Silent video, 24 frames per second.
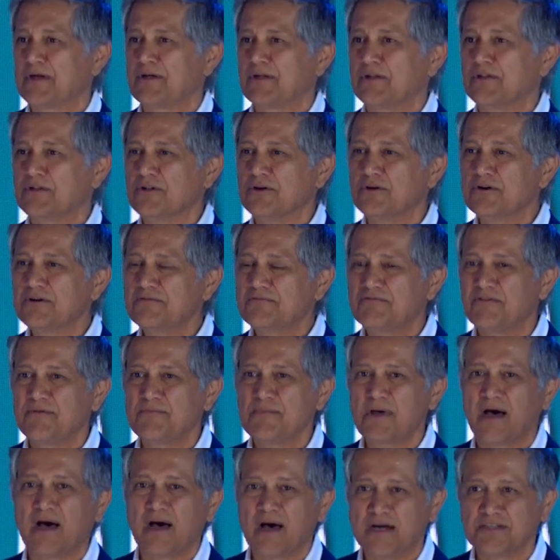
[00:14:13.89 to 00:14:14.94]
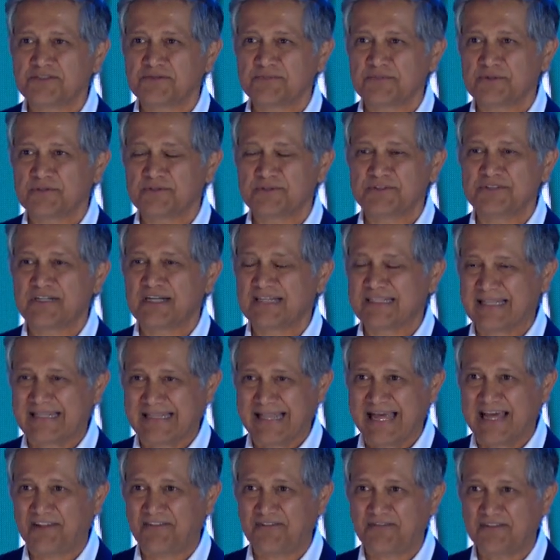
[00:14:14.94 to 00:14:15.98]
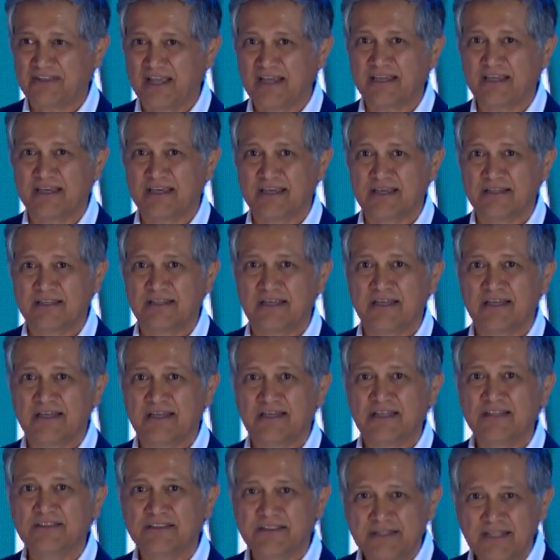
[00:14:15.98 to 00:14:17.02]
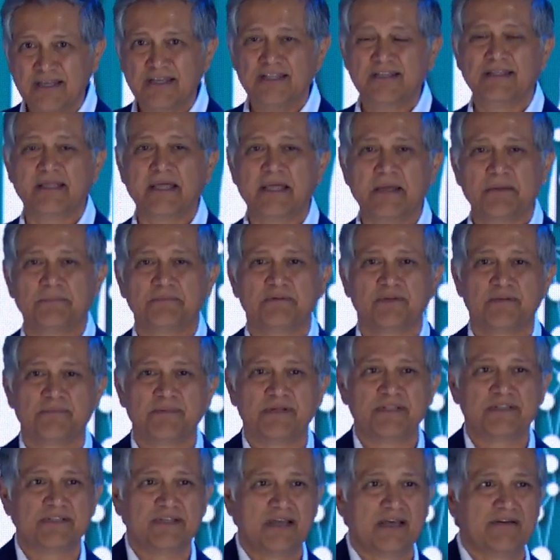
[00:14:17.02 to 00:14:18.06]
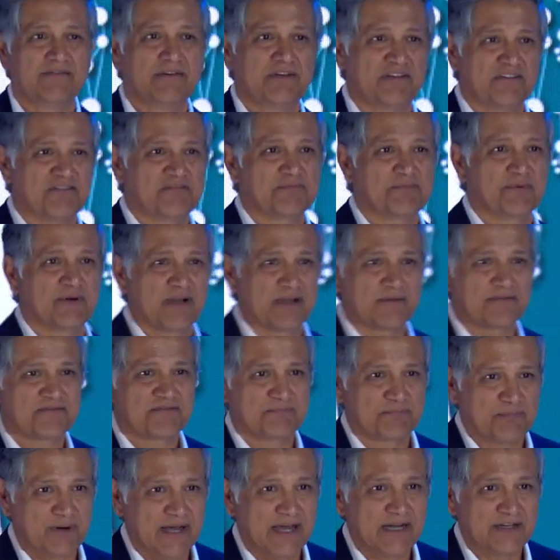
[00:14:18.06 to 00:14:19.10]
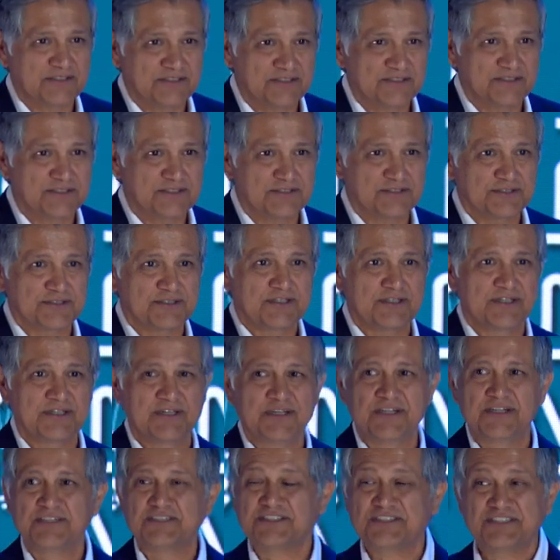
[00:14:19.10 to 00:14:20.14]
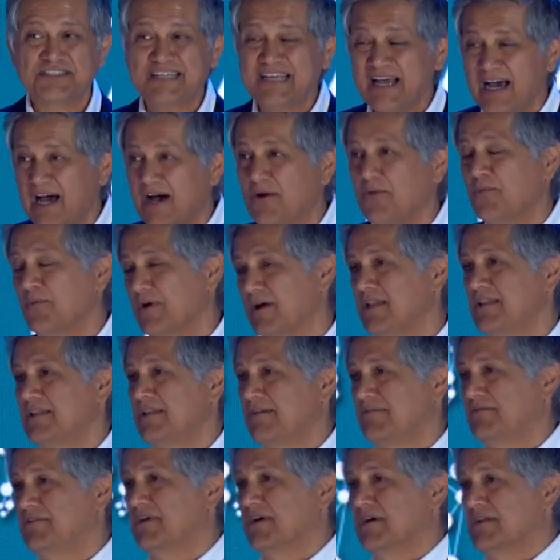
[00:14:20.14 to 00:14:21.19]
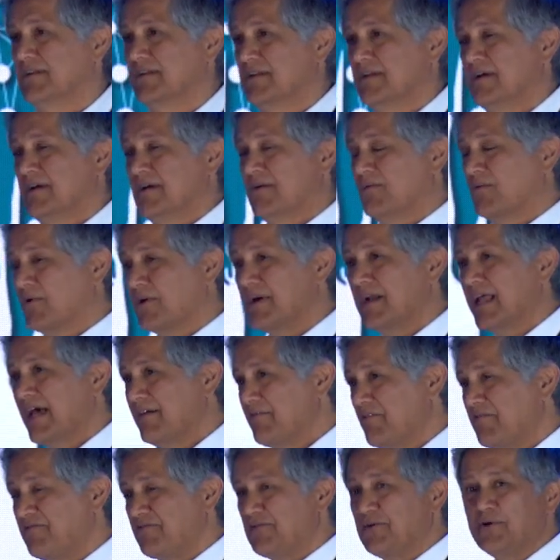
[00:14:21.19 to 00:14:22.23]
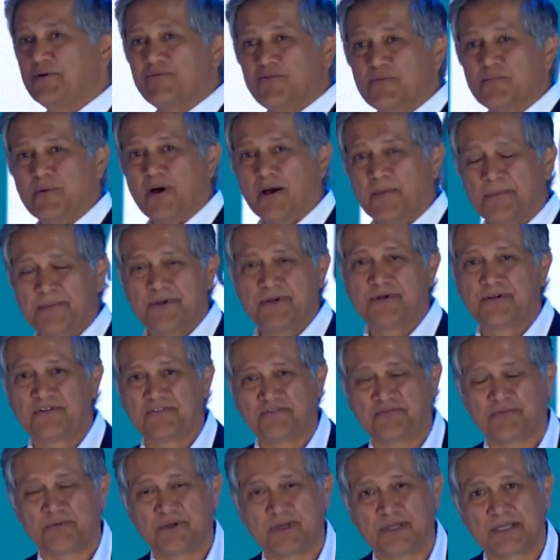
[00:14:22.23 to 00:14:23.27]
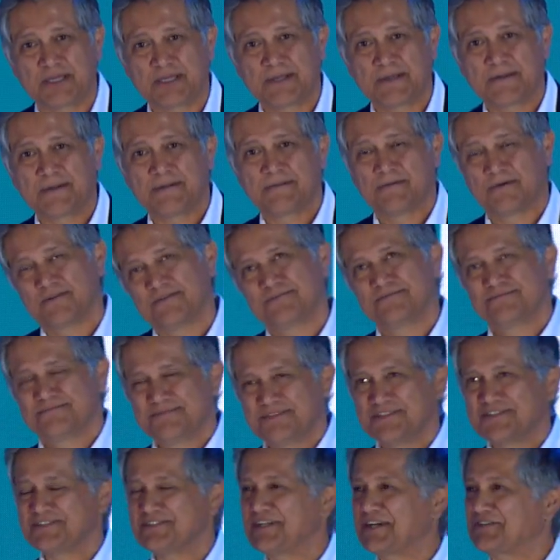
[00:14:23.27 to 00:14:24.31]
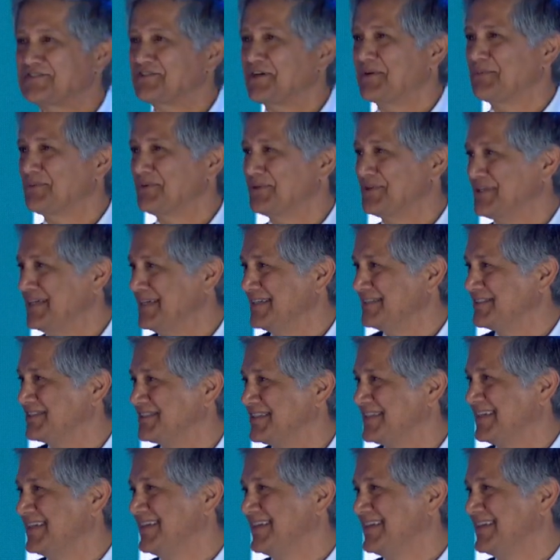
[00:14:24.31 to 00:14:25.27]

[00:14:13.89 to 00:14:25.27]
Learn from the hospitals that in the last decade did implement the evidence-based practices. See how well they've done. We're going to have a few of them up here this week, or this next couple of days.